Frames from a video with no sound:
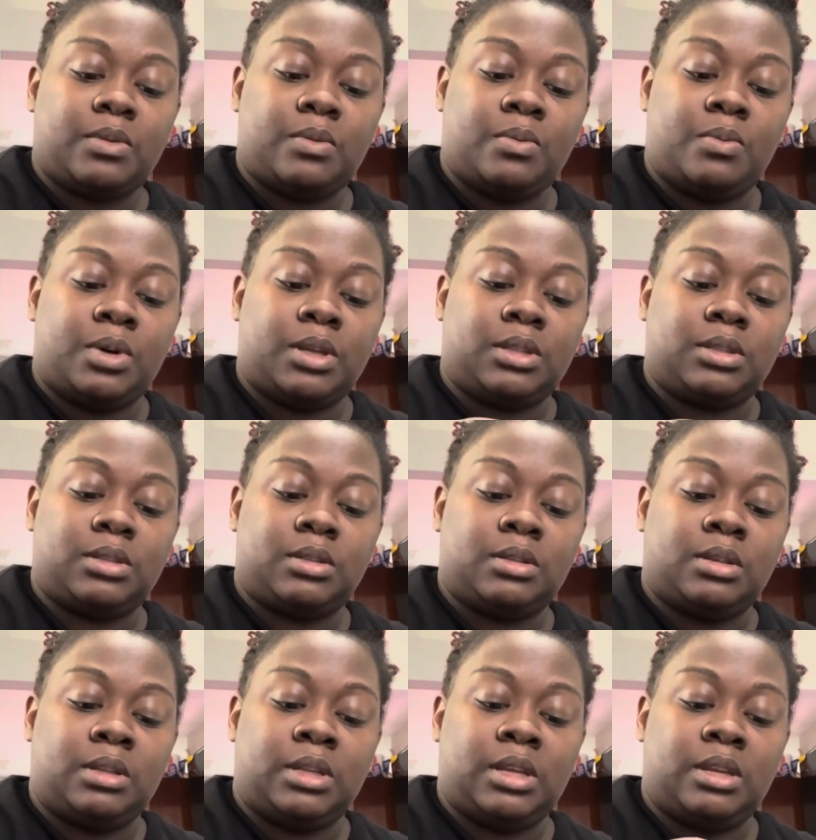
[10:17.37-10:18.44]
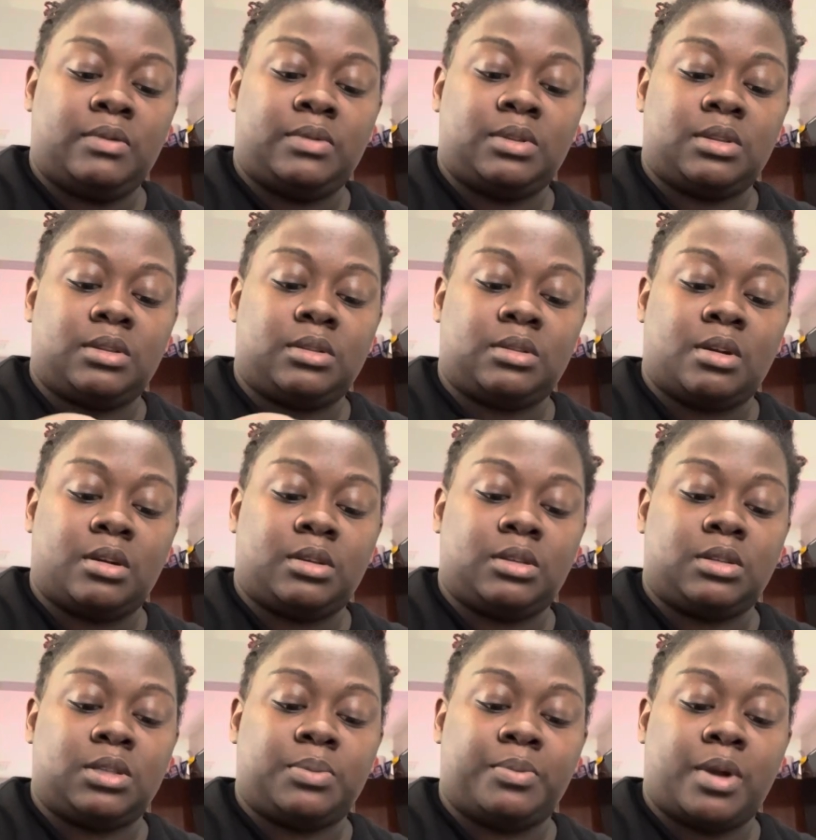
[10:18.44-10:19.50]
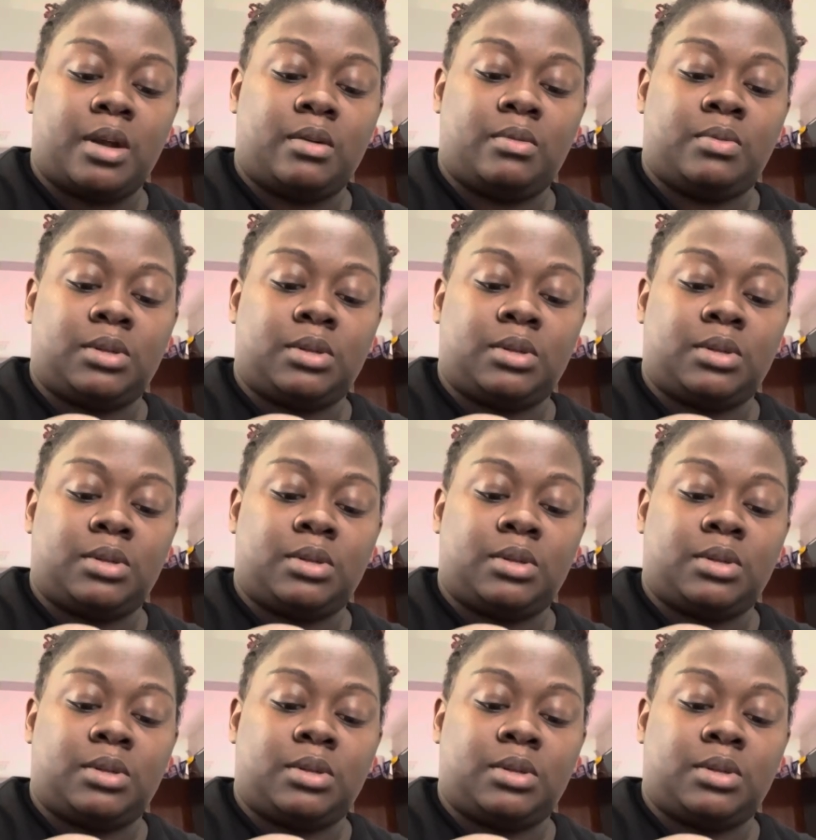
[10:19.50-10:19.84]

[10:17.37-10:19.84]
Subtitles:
once the leaves start to sprout,